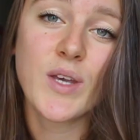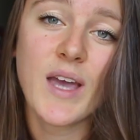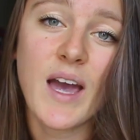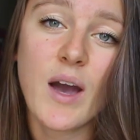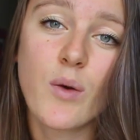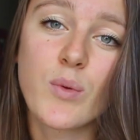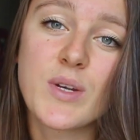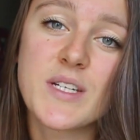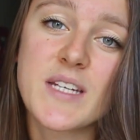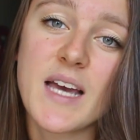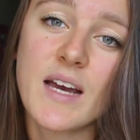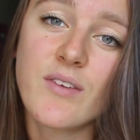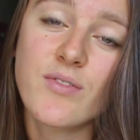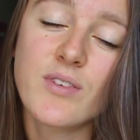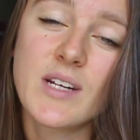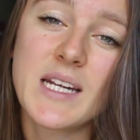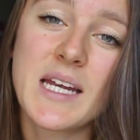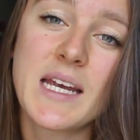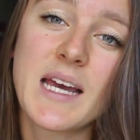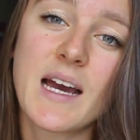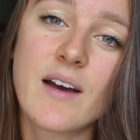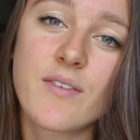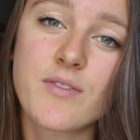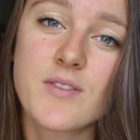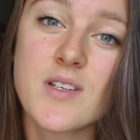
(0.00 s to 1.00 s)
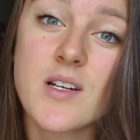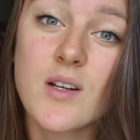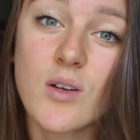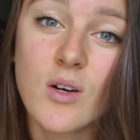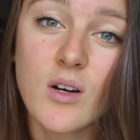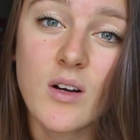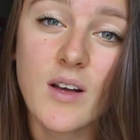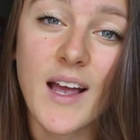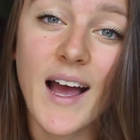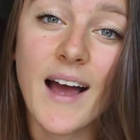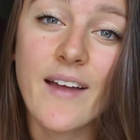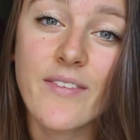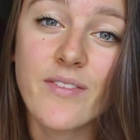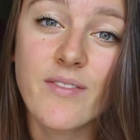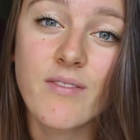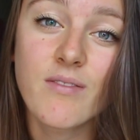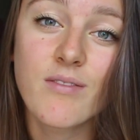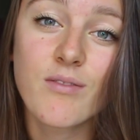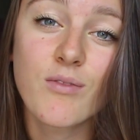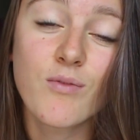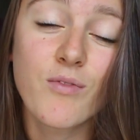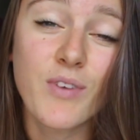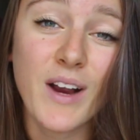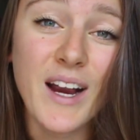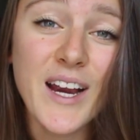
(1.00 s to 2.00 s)
Yeah, we definitely have to look
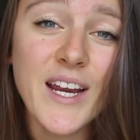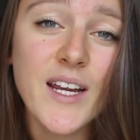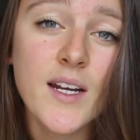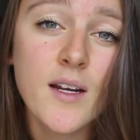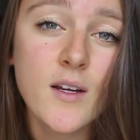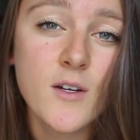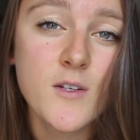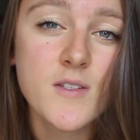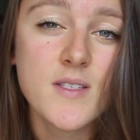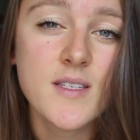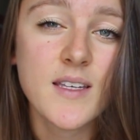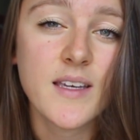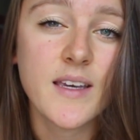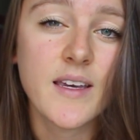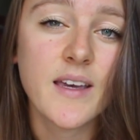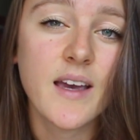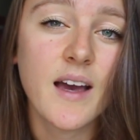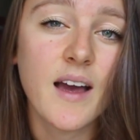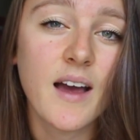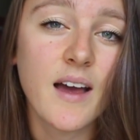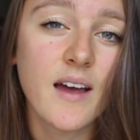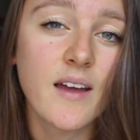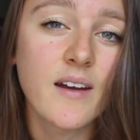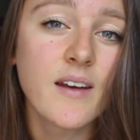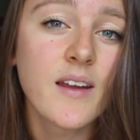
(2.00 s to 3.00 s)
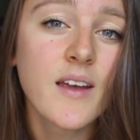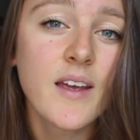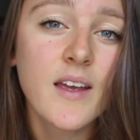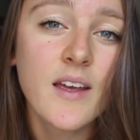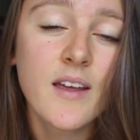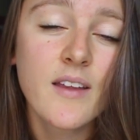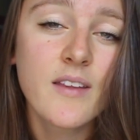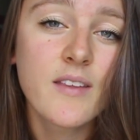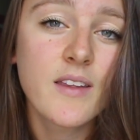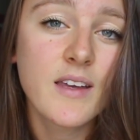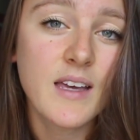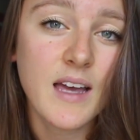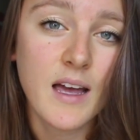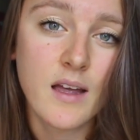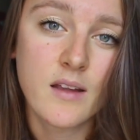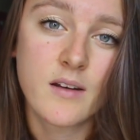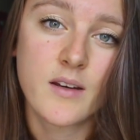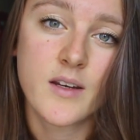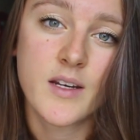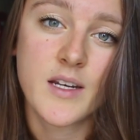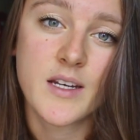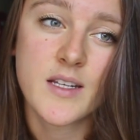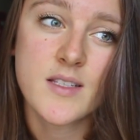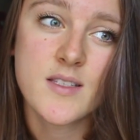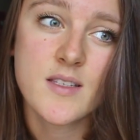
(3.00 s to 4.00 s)
very closely at the
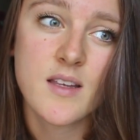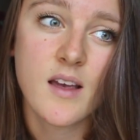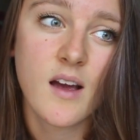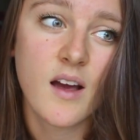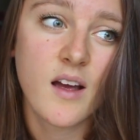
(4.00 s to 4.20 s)
candidates,